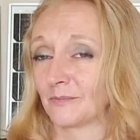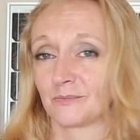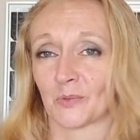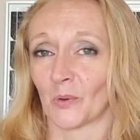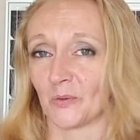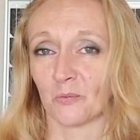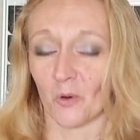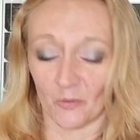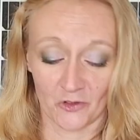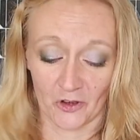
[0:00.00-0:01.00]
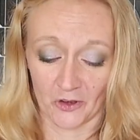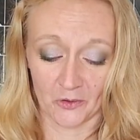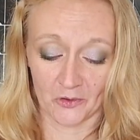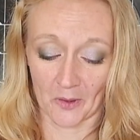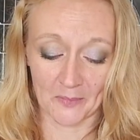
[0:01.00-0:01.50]

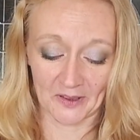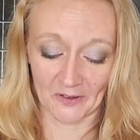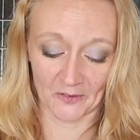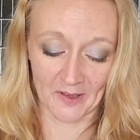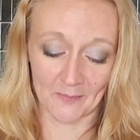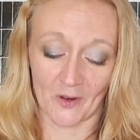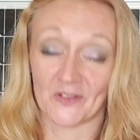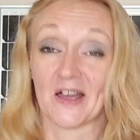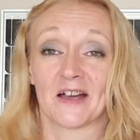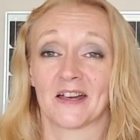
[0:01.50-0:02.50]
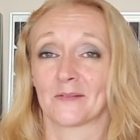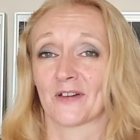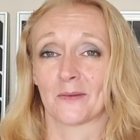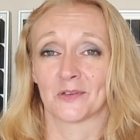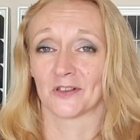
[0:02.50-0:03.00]
0.12, something along them lines. I have
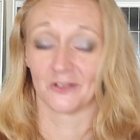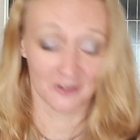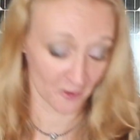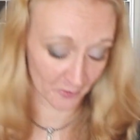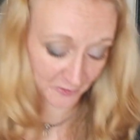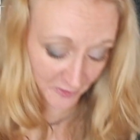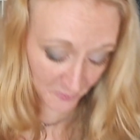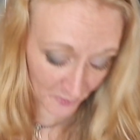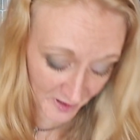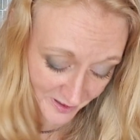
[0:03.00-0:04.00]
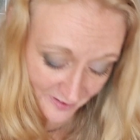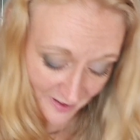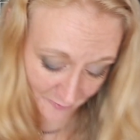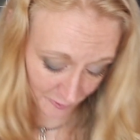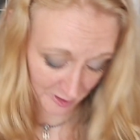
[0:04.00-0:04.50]
absolutely no idea what any of
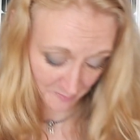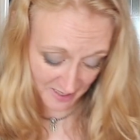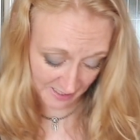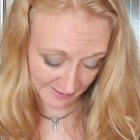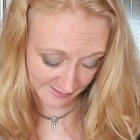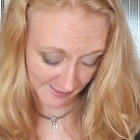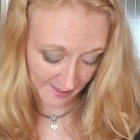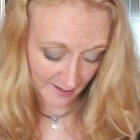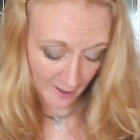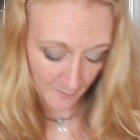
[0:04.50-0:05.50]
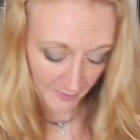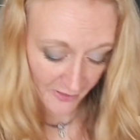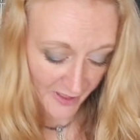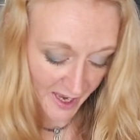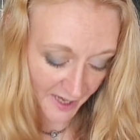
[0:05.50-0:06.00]
that really means. But
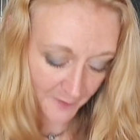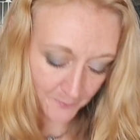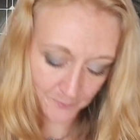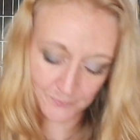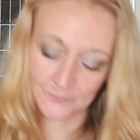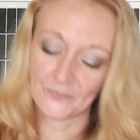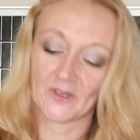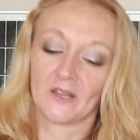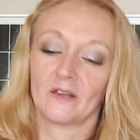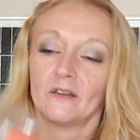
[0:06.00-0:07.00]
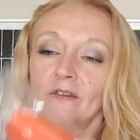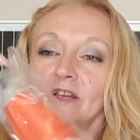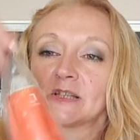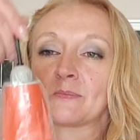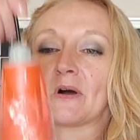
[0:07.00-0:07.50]
then
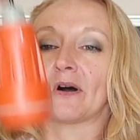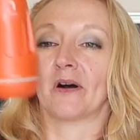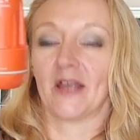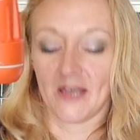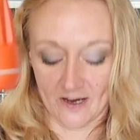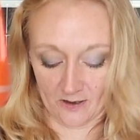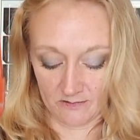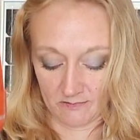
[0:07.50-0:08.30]
this part here,